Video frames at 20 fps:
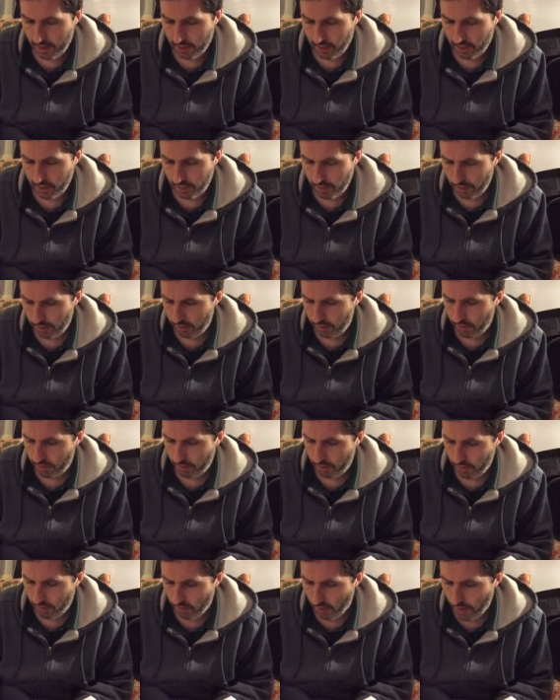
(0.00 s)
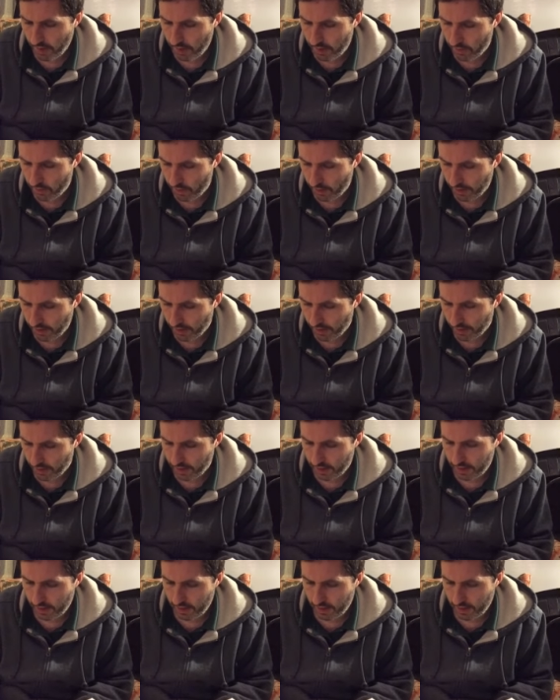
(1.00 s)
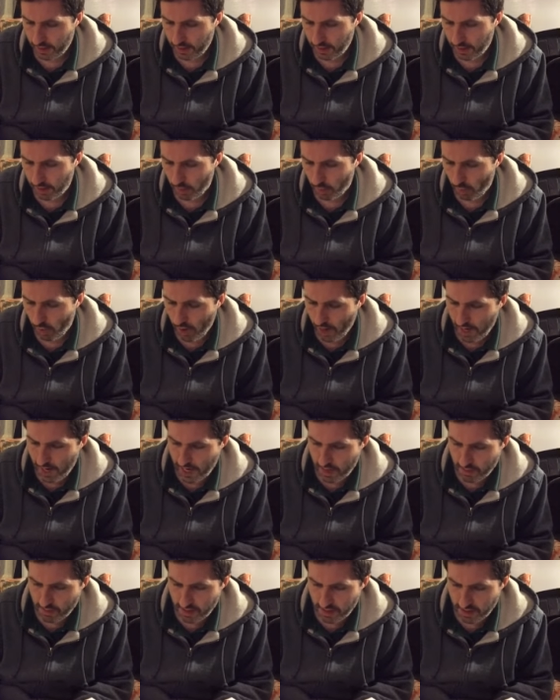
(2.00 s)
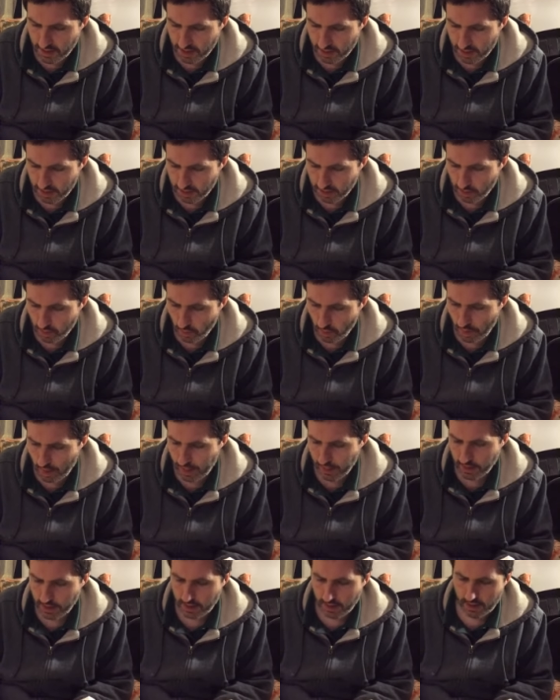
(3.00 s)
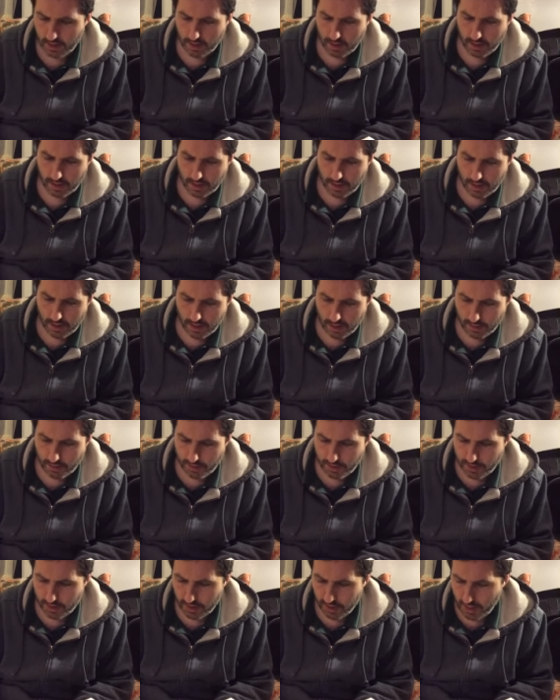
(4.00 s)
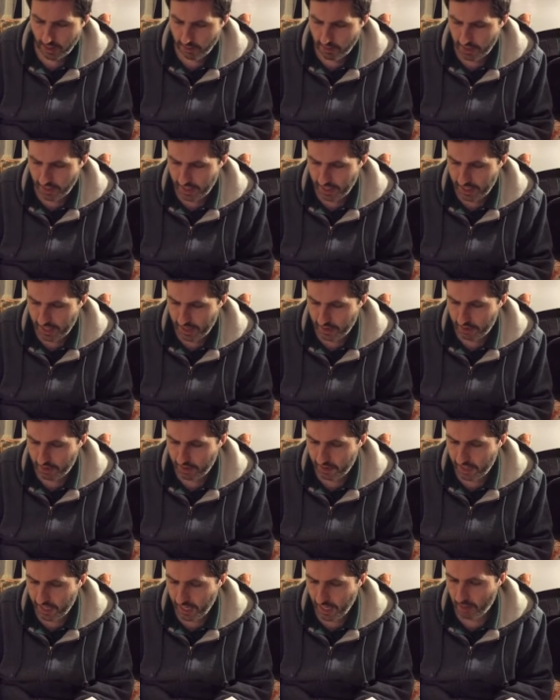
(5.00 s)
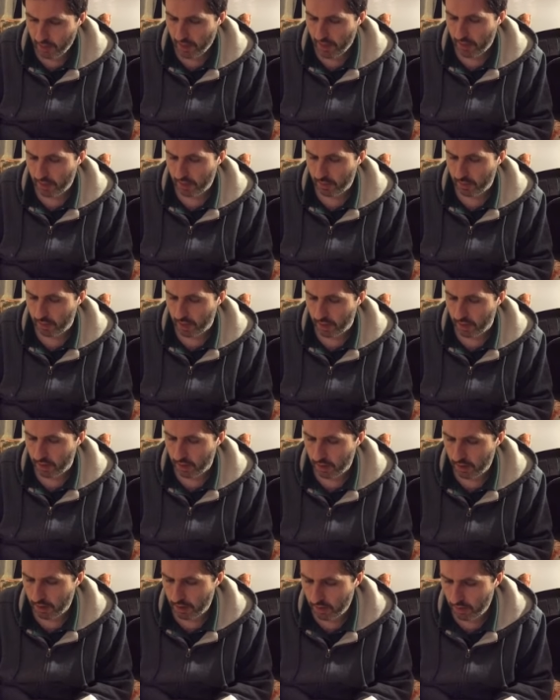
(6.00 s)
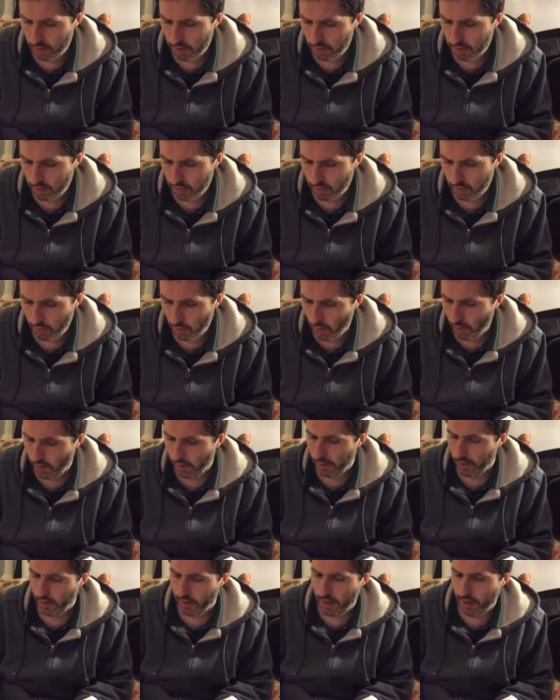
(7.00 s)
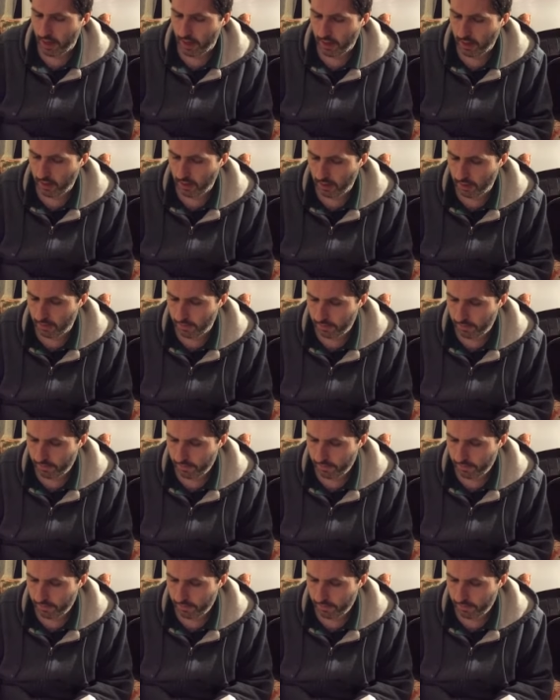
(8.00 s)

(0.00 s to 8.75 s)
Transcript: What the Christ was it? Like a Y, but not quite. Almost an upside down gamma, but swirly, right? I couldn't.